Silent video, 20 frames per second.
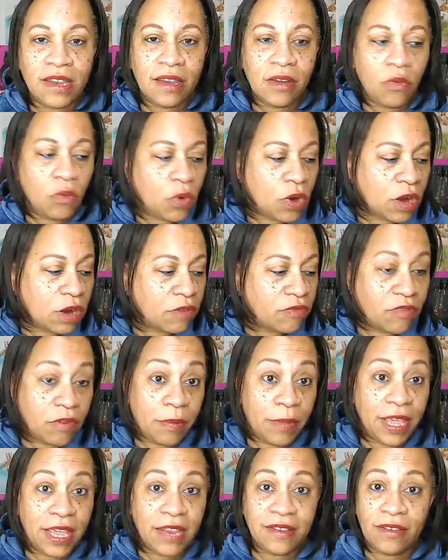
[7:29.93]
work for
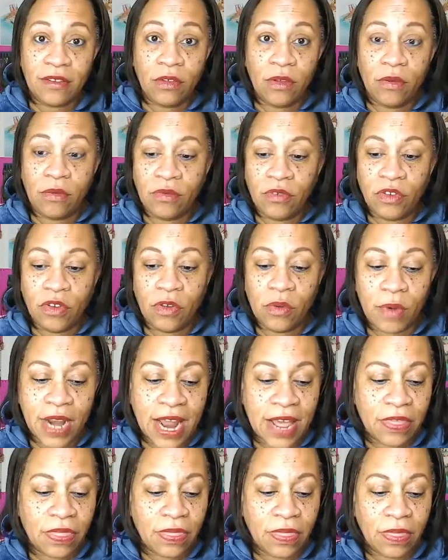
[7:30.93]
me to do what
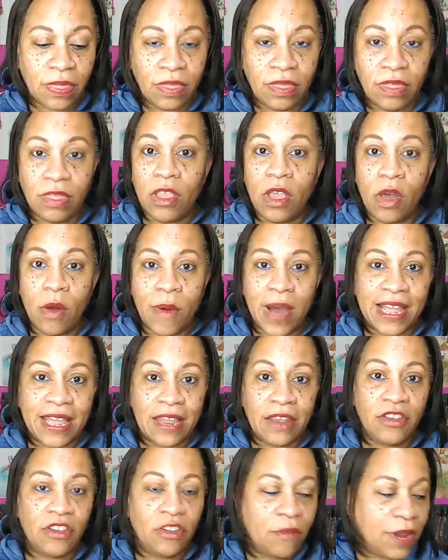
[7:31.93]
I know I
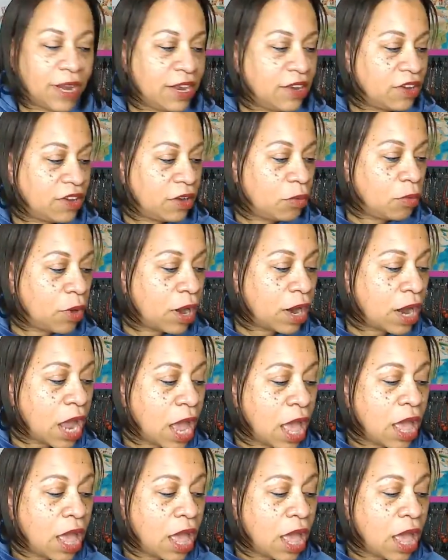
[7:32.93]
can do, and it didn't work.